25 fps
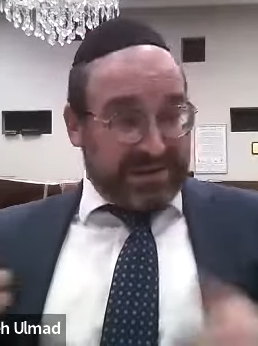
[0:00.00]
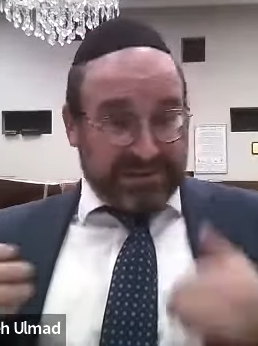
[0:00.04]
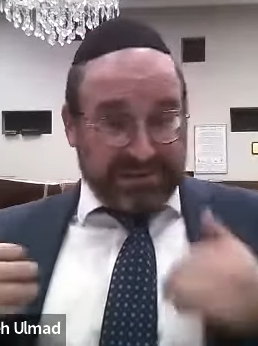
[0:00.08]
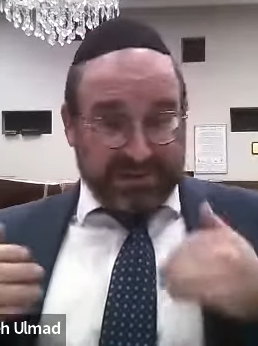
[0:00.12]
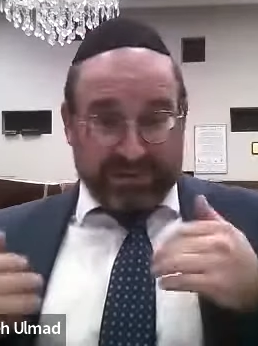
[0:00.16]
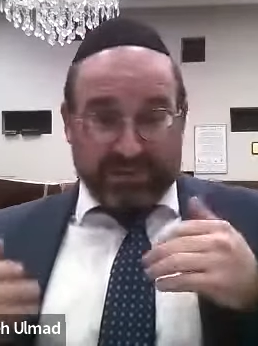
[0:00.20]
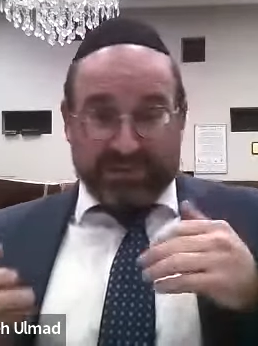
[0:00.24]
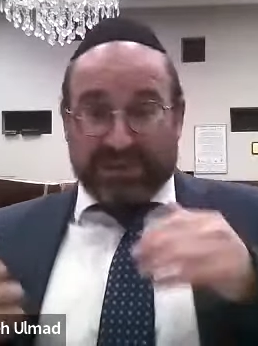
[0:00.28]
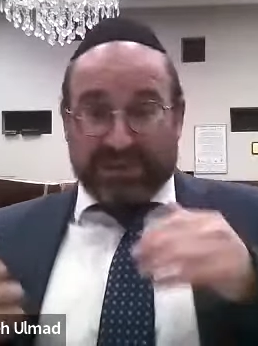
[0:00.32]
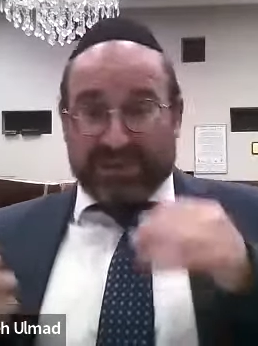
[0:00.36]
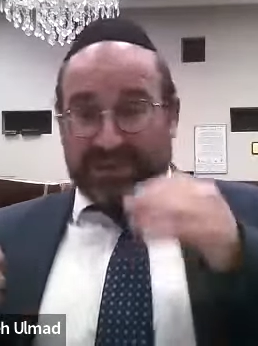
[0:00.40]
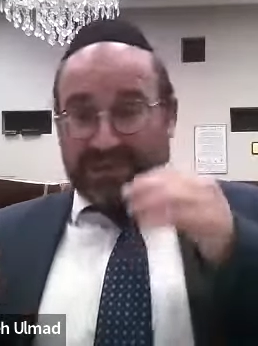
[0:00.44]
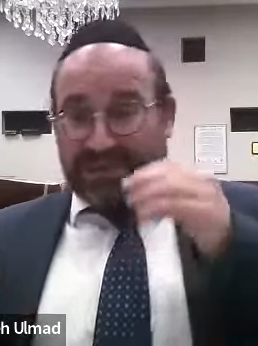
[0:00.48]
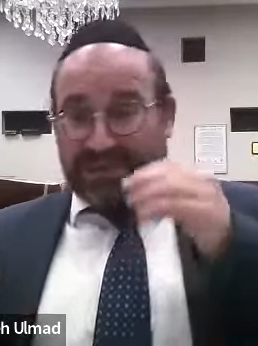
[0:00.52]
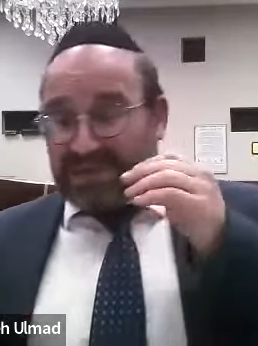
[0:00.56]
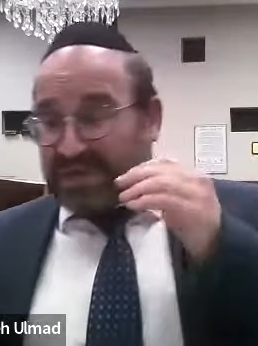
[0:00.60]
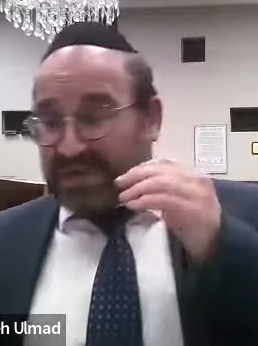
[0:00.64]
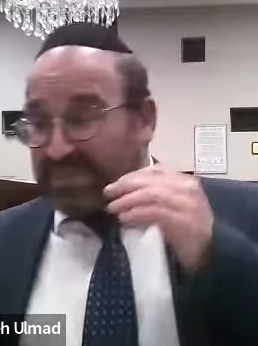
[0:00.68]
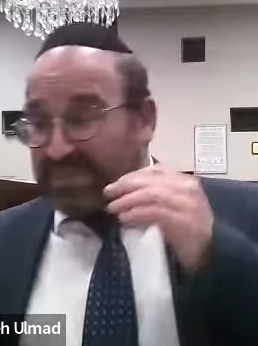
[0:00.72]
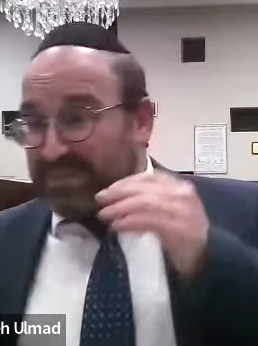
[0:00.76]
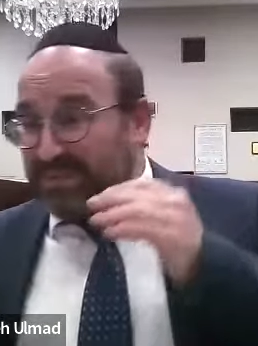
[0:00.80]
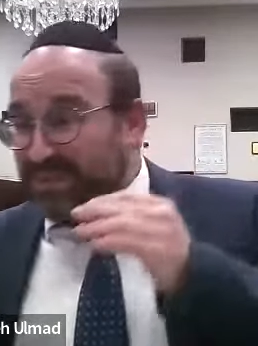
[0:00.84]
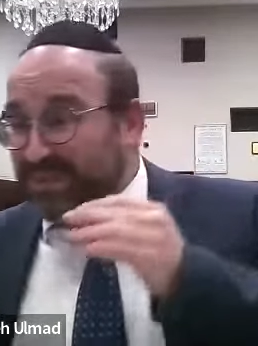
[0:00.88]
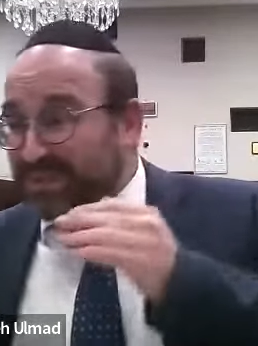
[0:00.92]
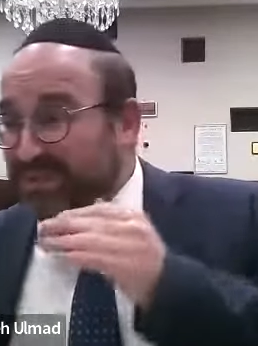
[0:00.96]
So when you
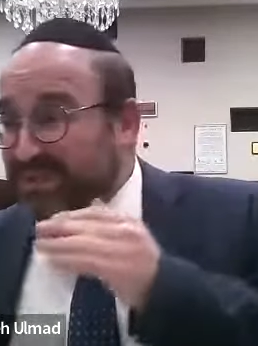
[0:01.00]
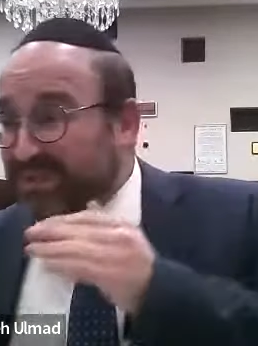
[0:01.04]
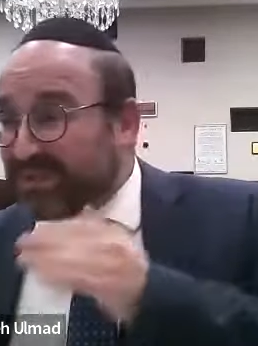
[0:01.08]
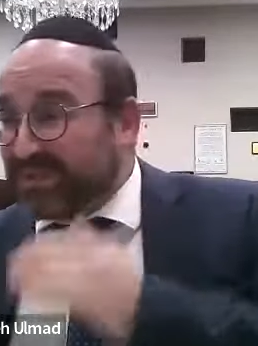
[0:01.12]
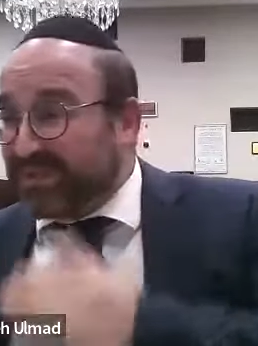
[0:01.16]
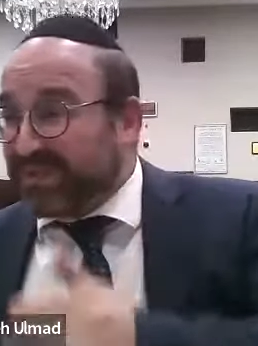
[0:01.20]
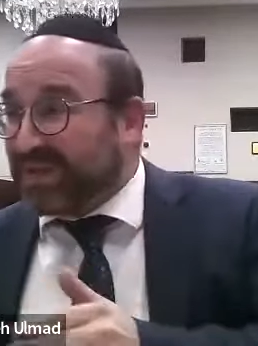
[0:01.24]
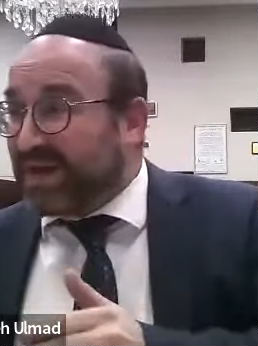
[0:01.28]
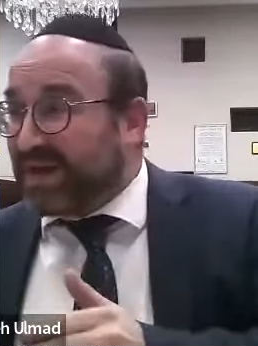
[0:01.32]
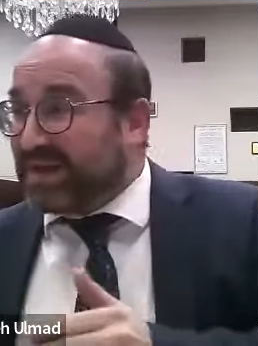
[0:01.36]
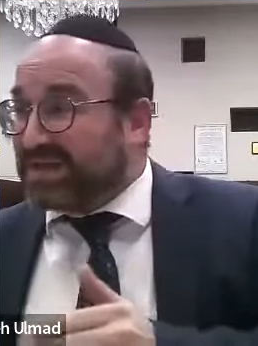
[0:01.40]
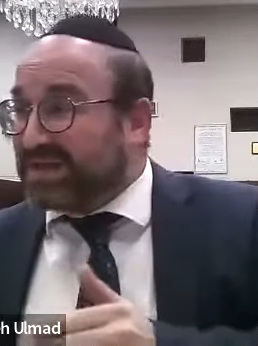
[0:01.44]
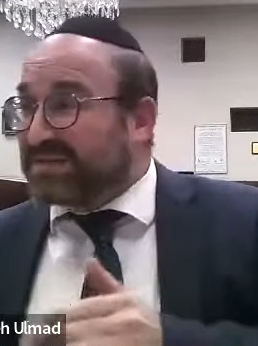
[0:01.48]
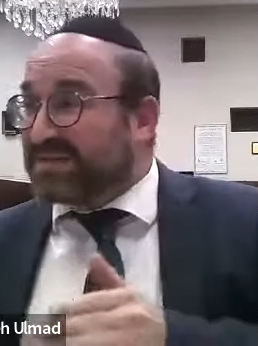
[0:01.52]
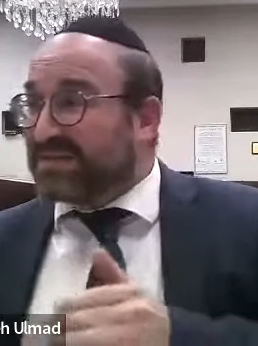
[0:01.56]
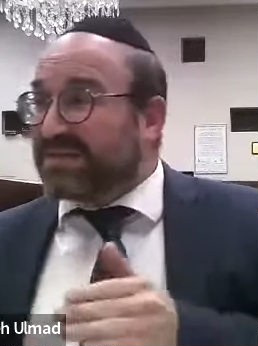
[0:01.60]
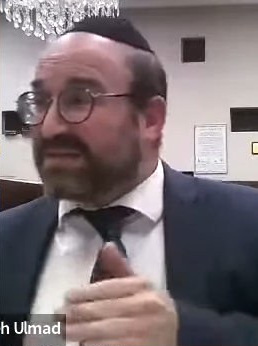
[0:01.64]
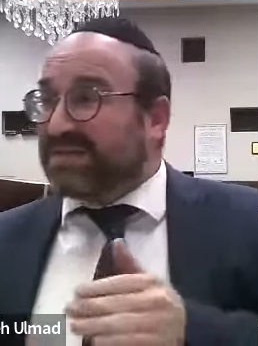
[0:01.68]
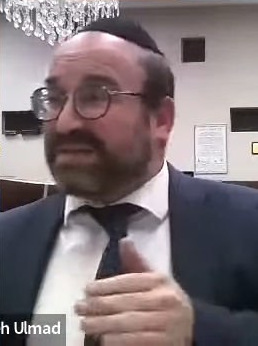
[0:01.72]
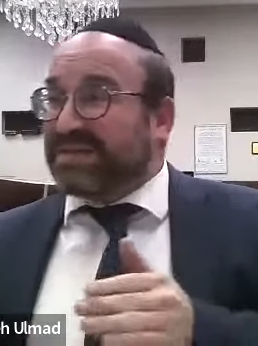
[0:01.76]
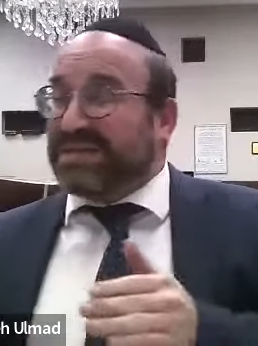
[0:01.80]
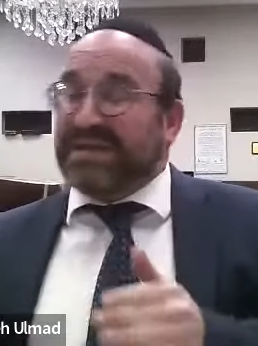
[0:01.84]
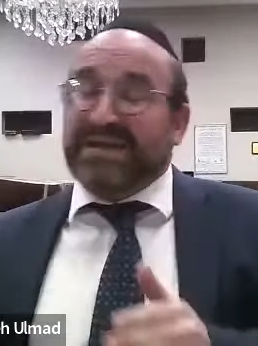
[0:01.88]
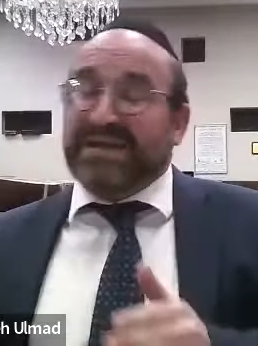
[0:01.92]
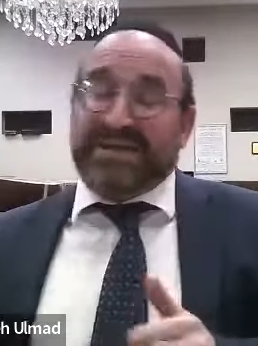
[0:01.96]
see a person doing
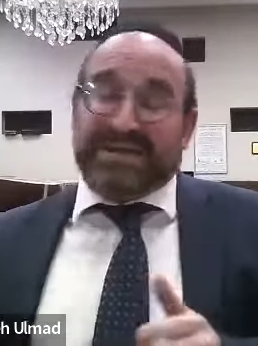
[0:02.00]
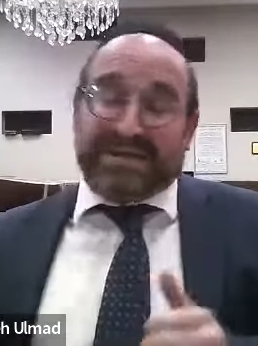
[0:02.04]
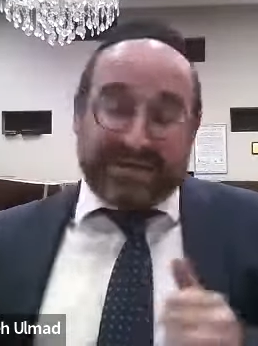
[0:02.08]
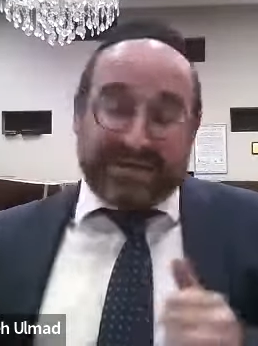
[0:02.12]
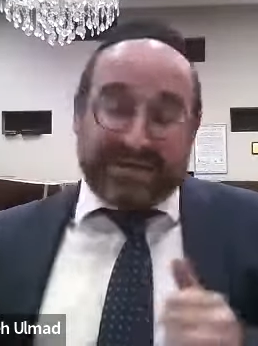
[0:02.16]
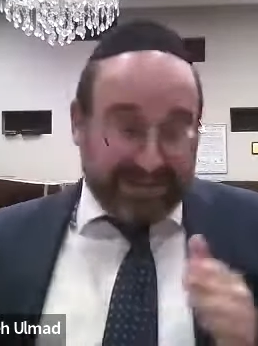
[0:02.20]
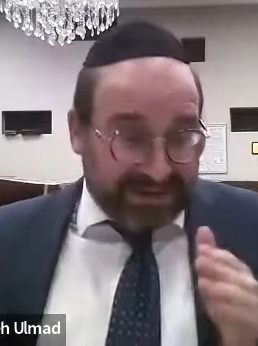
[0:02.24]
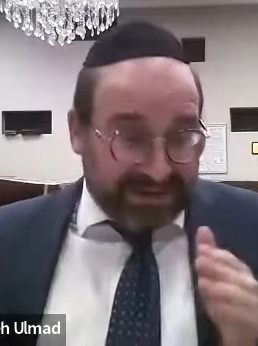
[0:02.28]
chesed today,